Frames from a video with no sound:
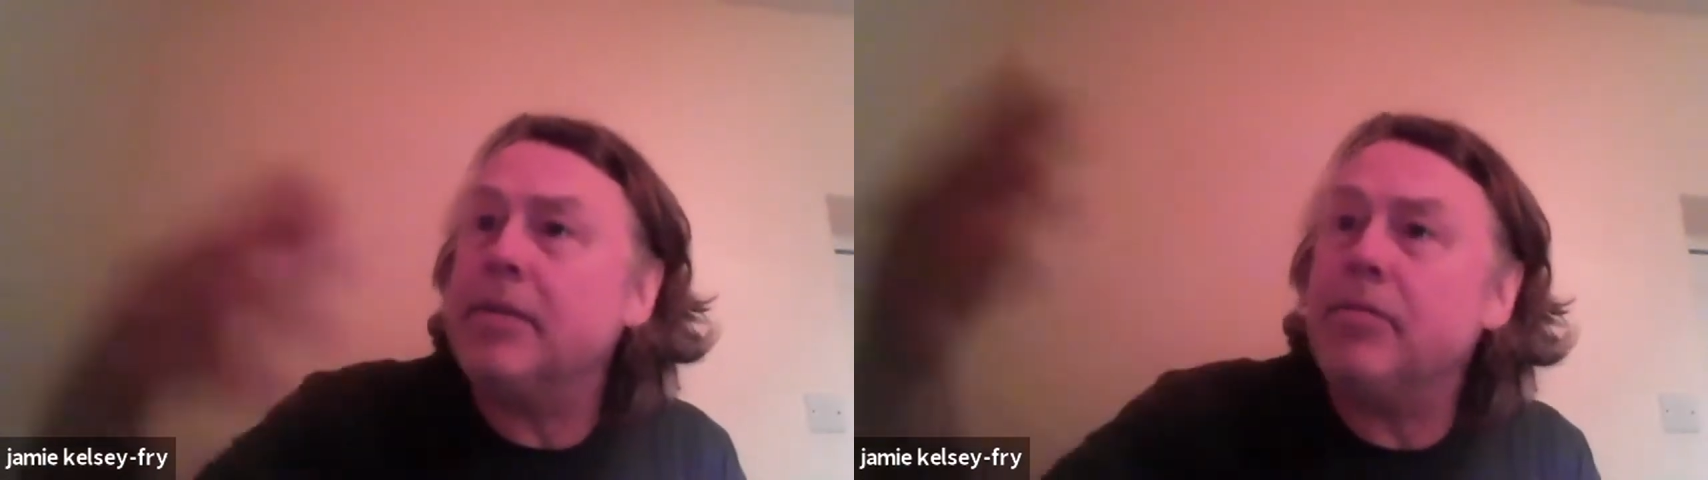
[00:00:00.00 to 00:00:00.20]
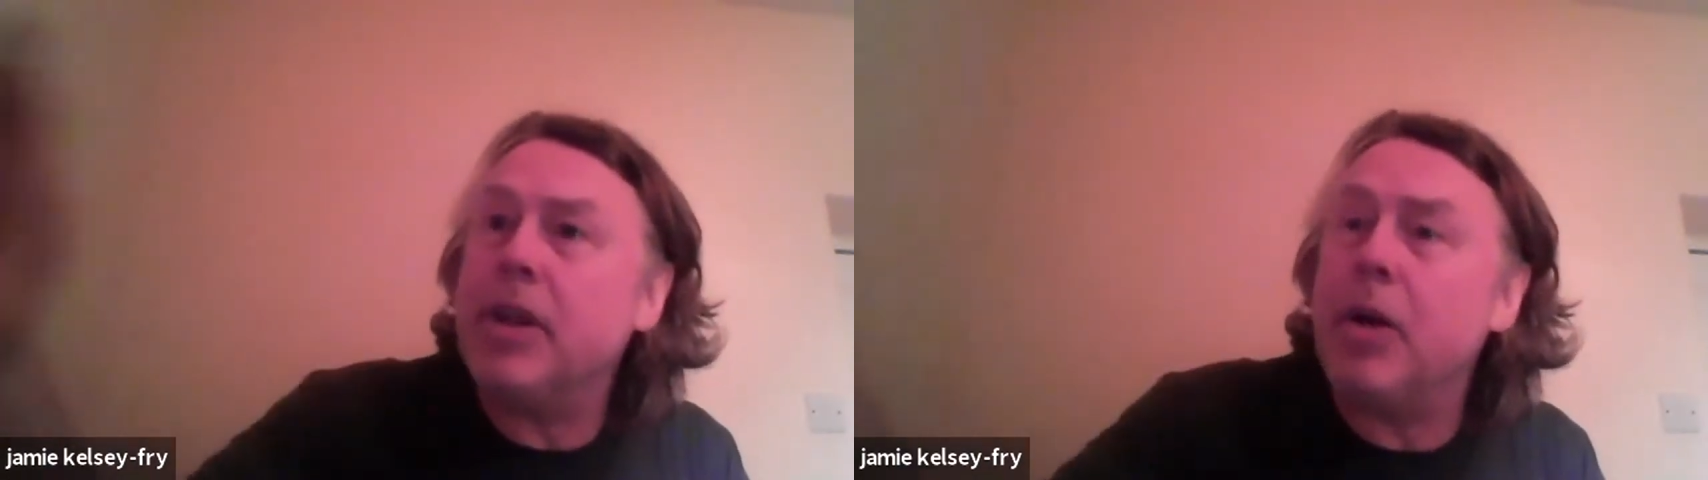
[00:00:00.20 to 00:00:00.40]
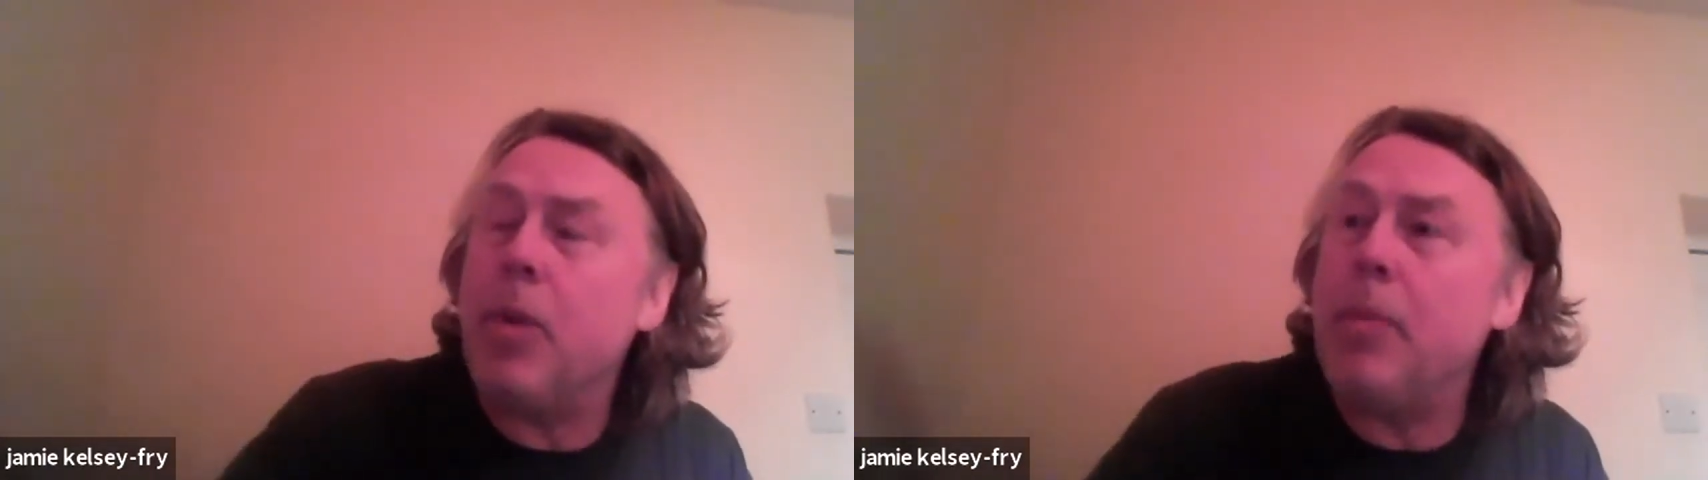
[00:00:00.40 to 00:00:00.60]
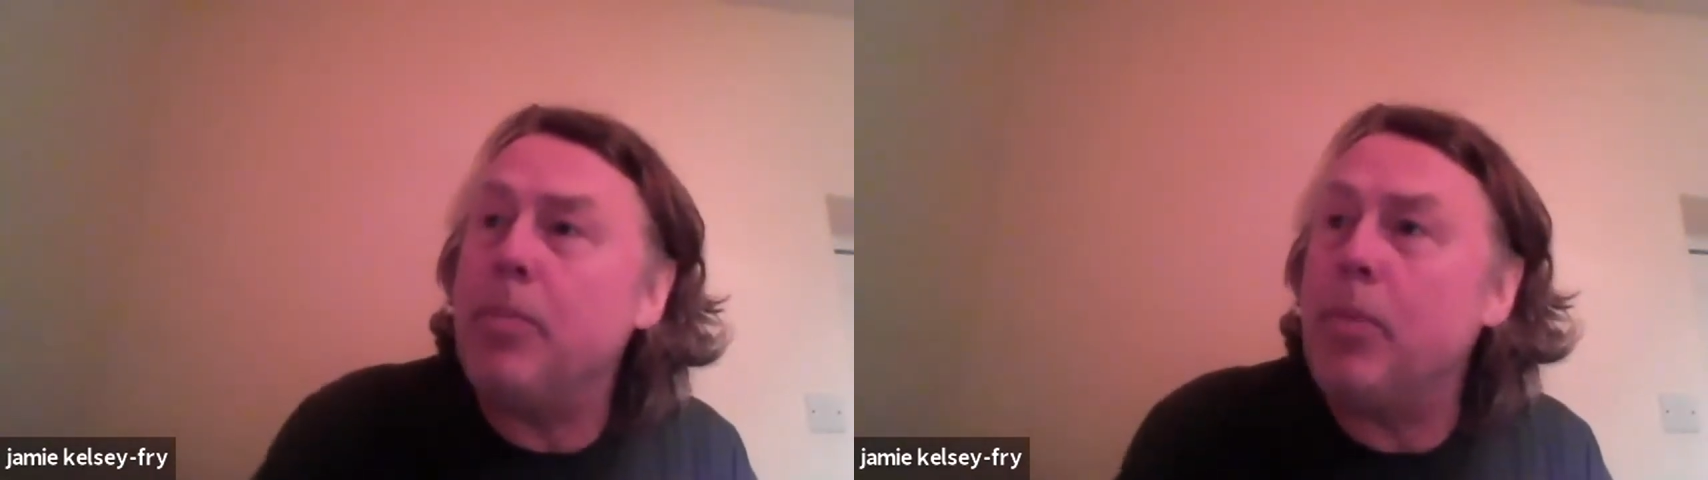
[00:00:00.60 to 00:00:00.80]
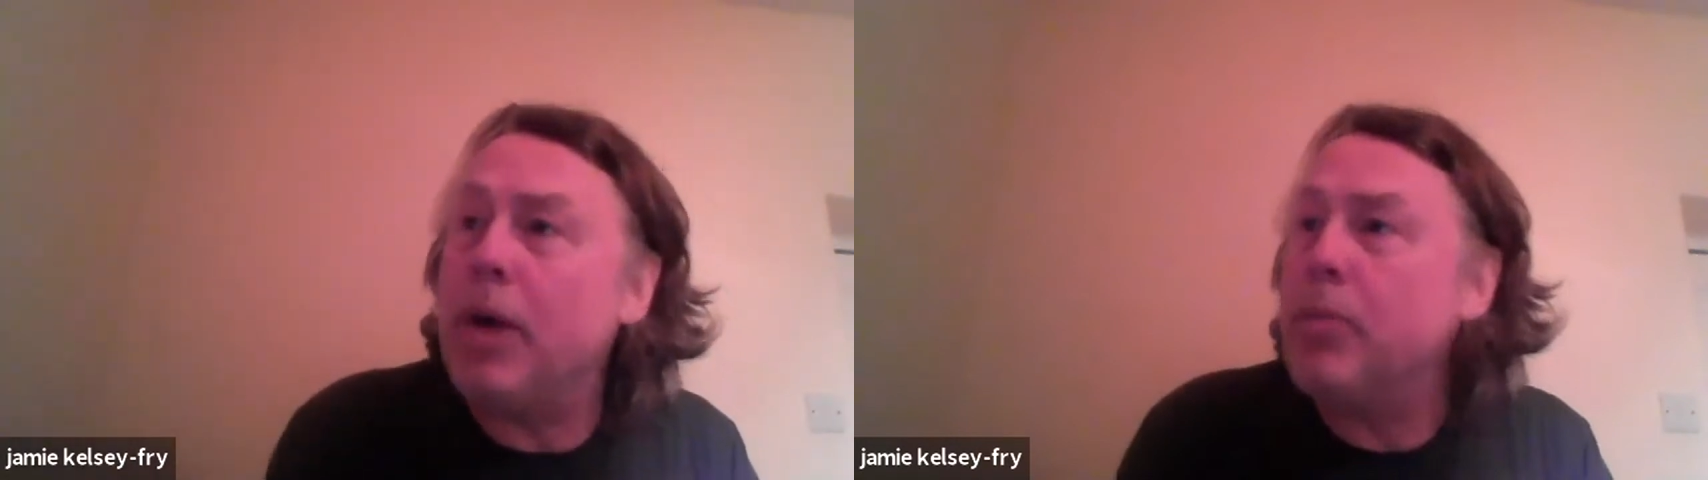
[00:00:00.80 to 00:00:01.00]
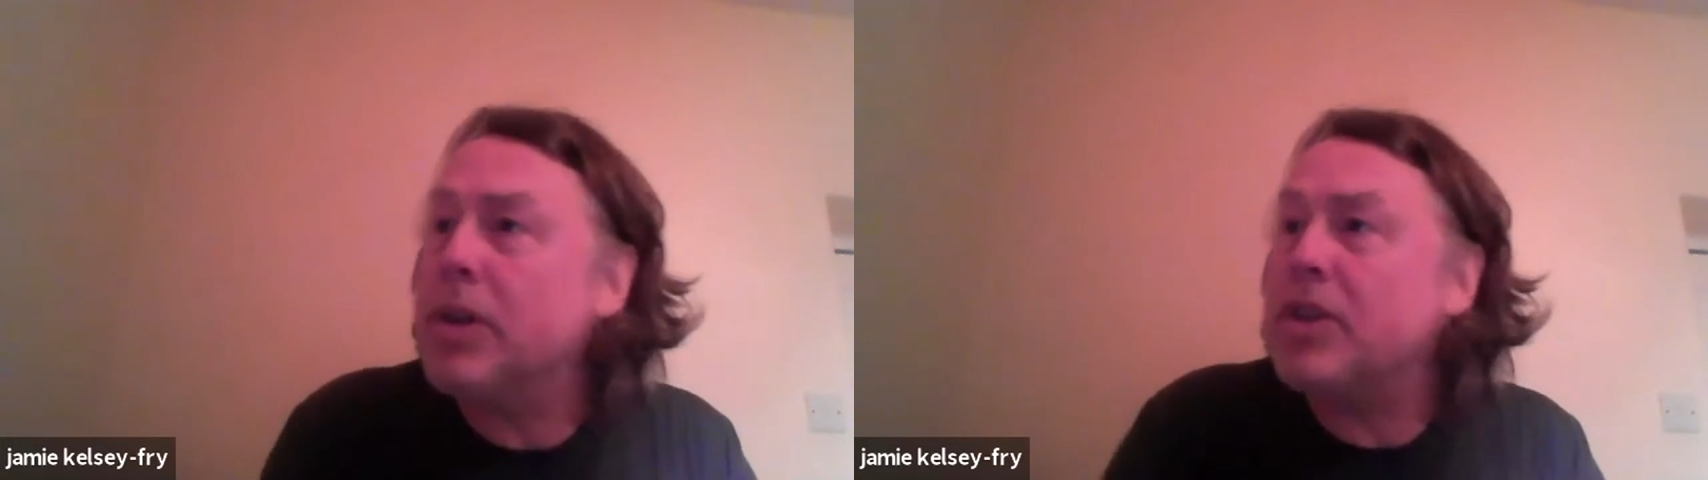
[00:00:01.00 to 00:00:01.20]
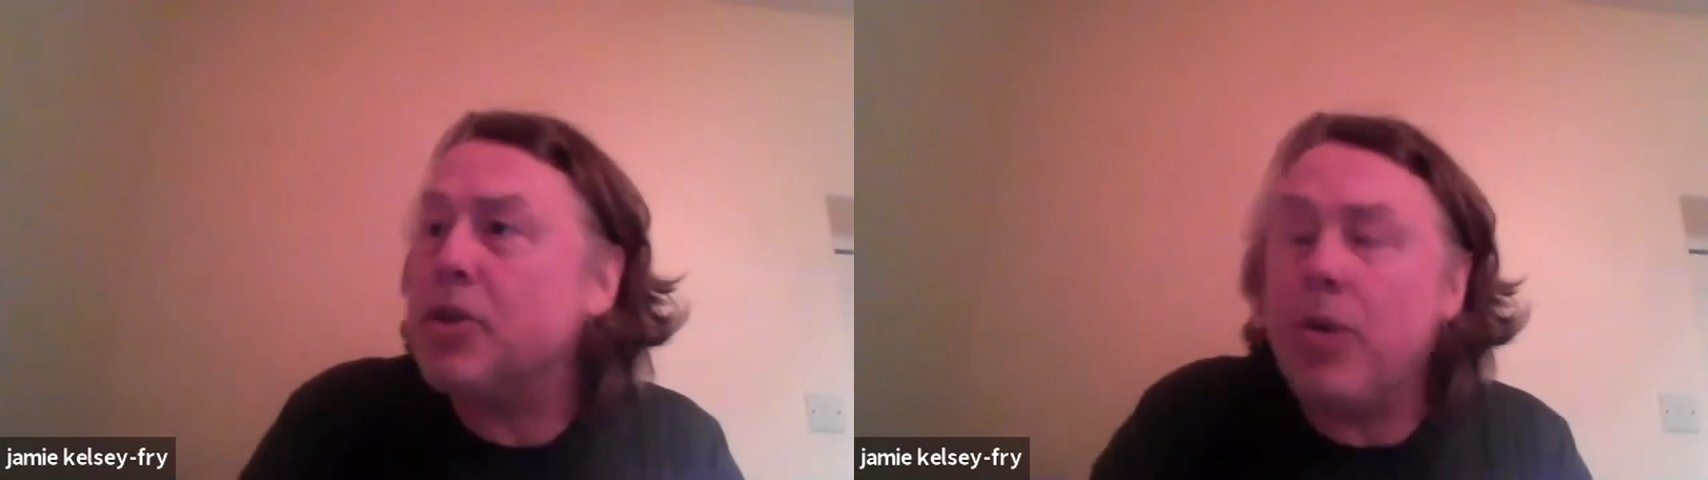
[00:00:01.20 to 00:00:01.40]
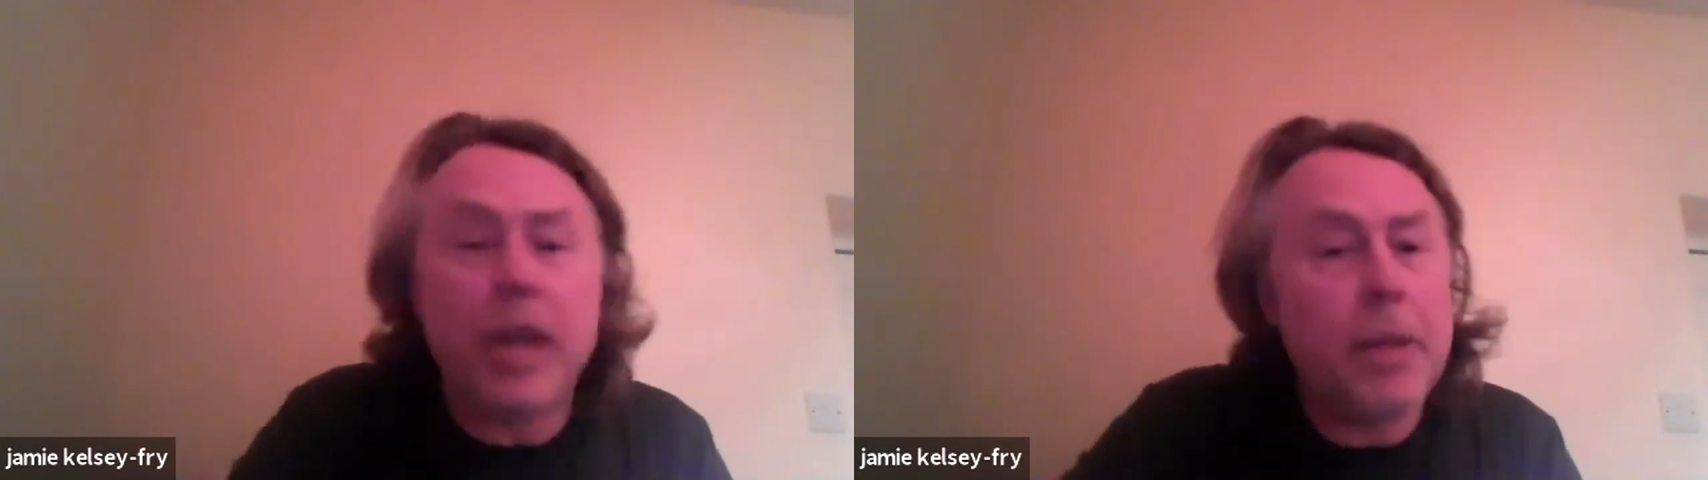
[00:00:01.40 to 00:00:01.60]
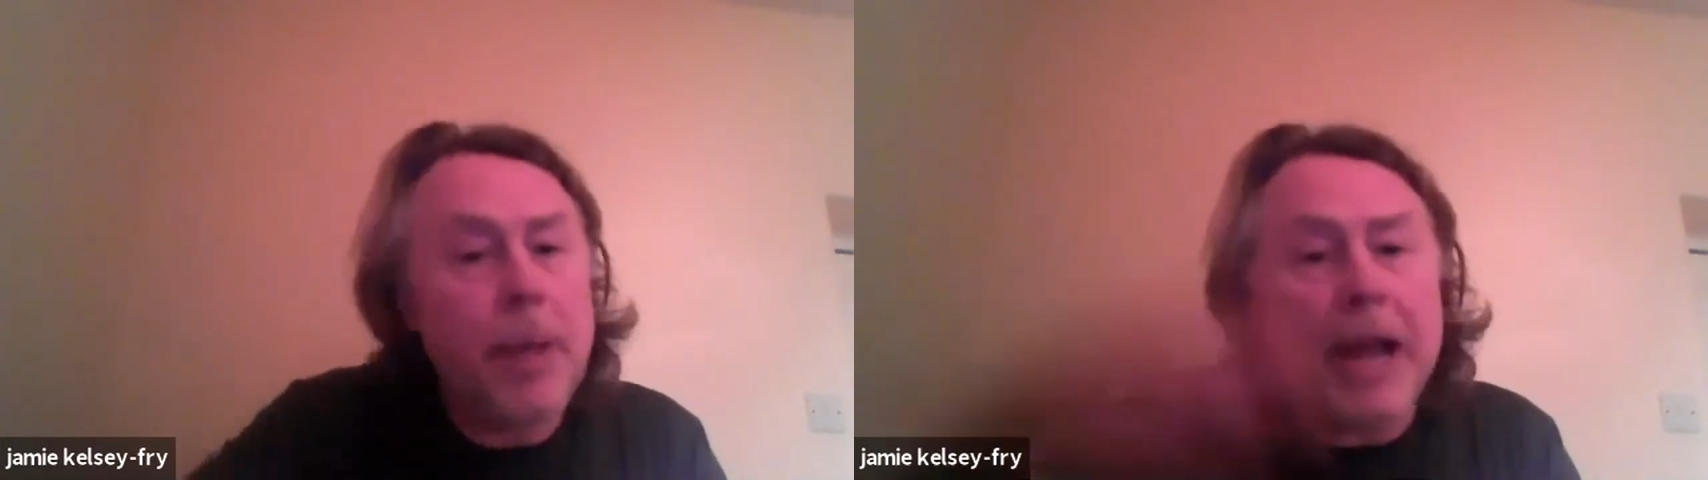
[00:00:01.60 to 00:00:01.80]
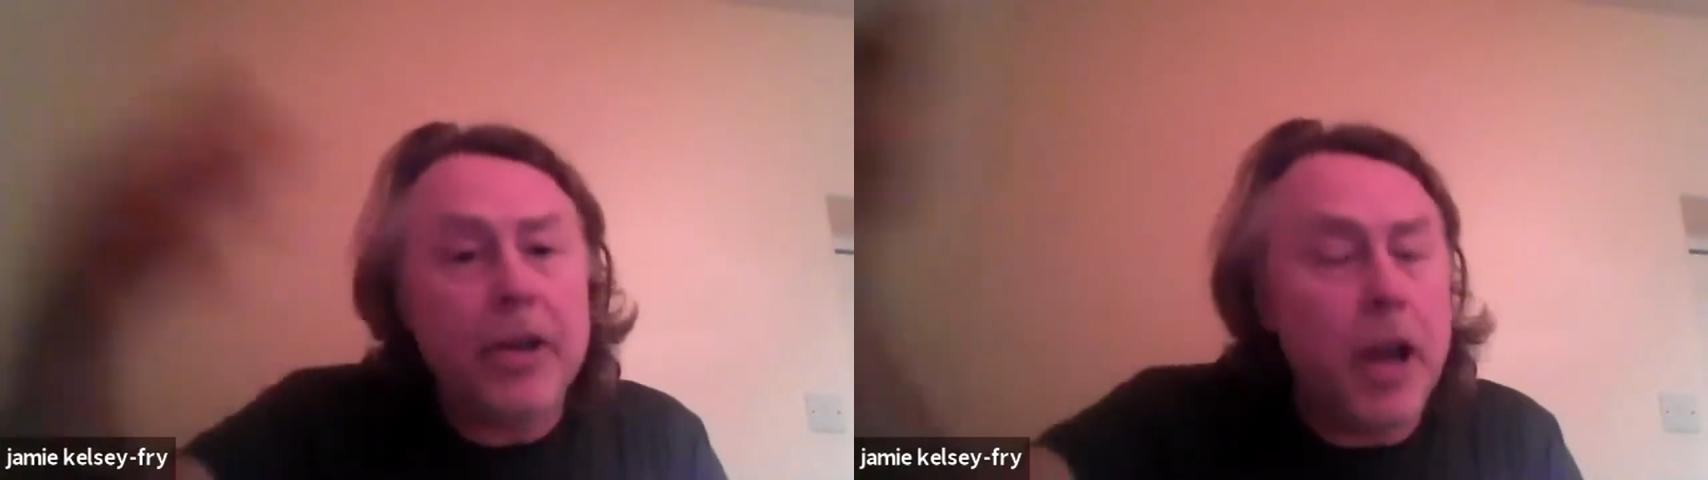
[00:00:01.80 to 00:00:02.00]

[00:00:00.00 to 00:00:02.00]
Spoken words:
you know, one was talking about